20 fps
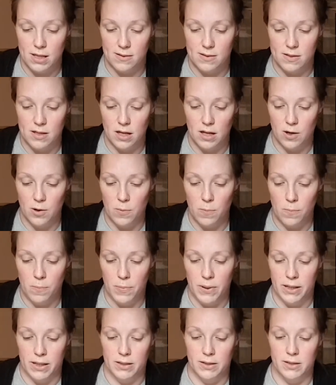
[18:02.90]
this year,
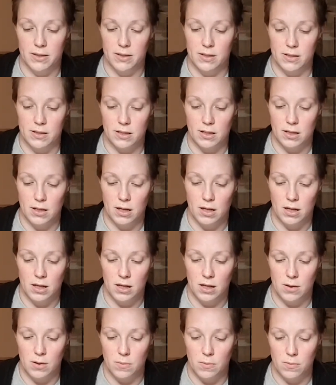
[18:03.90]
but
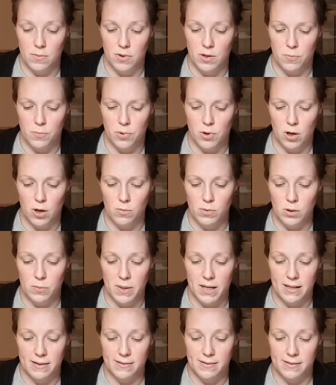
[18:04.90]
the problem
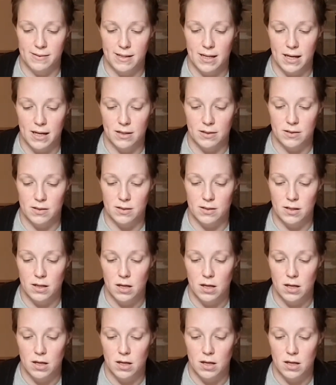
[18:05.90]
is that